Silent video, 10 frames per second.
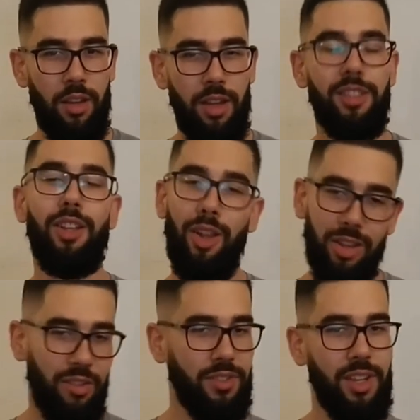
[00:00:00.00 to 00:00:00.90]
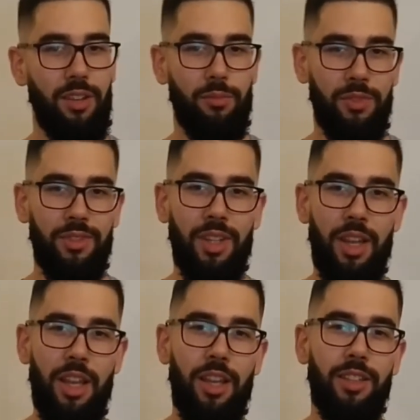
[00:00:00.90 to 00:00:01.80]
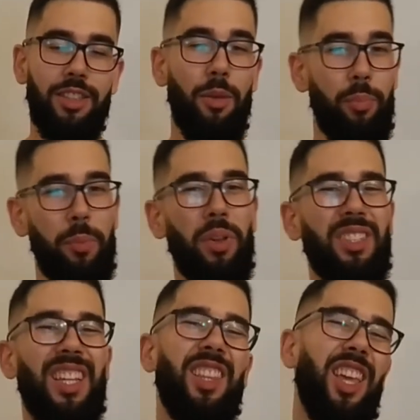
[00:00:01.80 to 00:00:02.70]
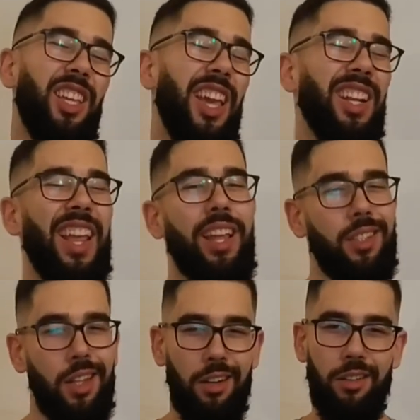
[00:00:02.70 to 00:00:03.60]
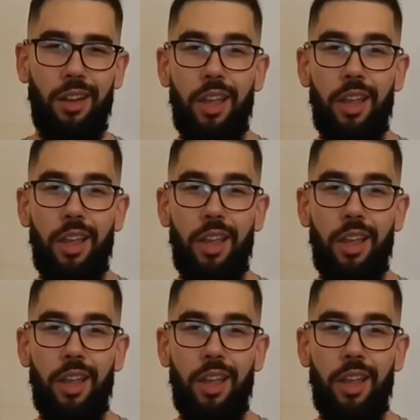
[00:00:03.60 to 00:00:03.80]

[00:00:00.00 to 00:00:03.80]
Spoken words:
It's a lot of time. Some people think they can get there